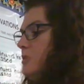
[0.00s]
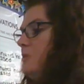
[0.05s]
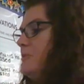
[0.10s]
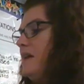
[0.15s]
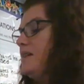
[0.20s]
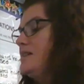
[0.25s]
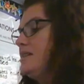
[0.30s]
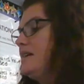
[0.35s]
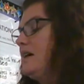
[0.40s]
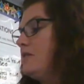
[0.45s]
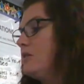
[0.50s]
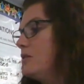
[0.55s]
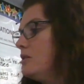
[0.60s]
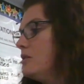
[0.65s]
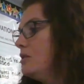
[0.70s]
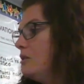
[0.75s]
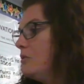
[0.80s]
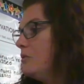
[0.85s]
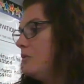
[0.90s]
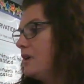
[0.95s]
and put it back together.
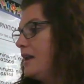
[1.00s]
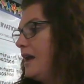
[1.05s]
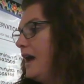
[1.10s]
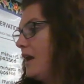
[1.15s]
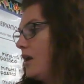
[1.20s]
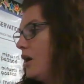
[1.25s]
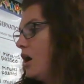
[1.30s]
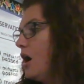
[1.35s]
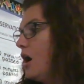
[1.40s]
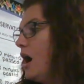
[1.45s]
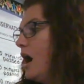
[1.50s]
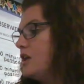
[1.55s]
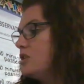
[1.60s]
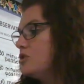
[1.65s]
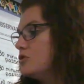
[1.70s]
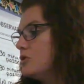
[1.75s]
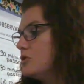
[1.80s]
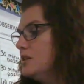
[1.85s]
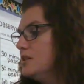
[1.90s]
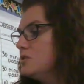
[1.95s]
We're going to add our
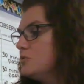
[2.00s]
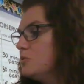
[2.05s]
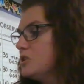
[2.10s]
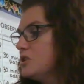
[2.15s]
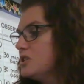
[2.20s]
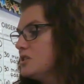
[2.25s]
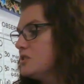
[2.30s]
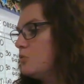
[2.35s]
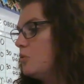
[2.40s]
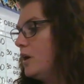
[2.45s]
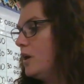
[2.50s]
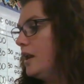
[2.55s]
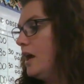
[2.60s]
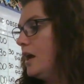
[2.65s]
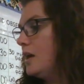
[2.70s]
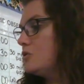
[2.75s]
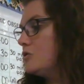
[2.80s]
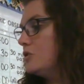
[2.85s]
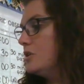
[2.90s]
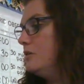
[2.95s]
hundreds, which is
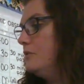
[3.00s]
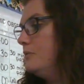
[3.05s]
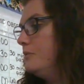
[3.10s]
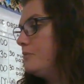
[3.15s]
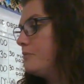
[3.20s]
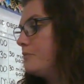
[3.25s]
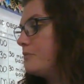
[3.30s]
100,